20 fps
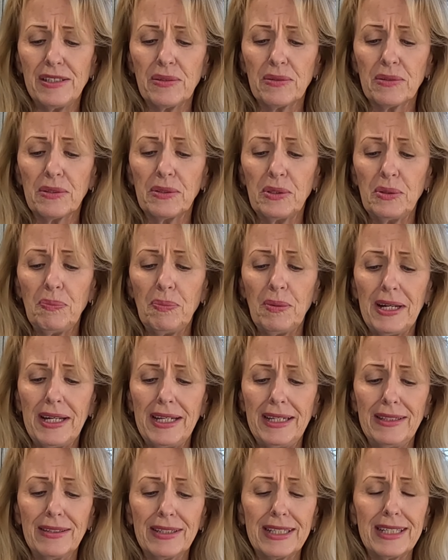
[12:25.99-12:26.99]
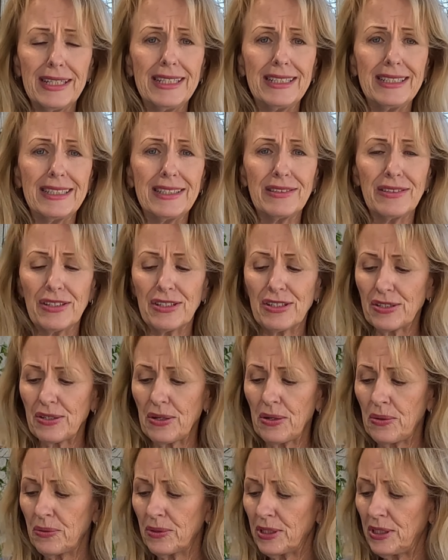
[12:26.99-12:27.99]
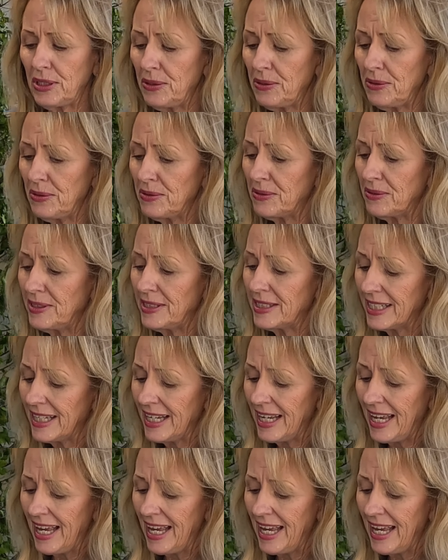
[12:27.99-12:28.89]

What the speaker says: So the lupine, look at it, they're so cute.